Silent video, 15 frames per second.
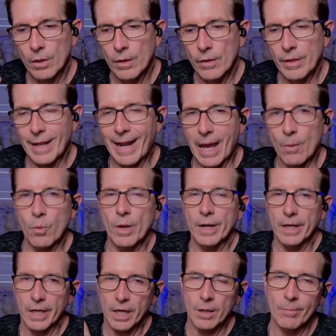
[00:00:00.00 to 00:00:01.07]
that I wanted
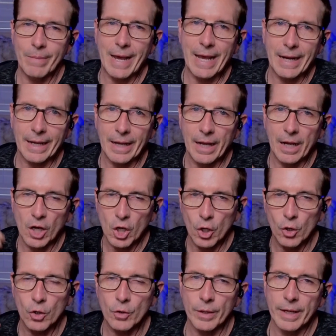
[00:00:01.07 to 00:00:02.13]
to come back and
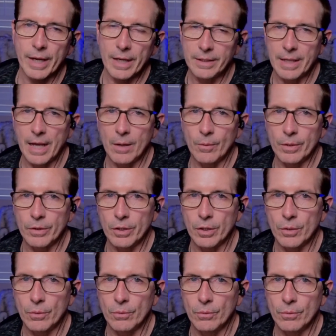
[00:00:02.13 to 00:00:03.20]
co-create that with you.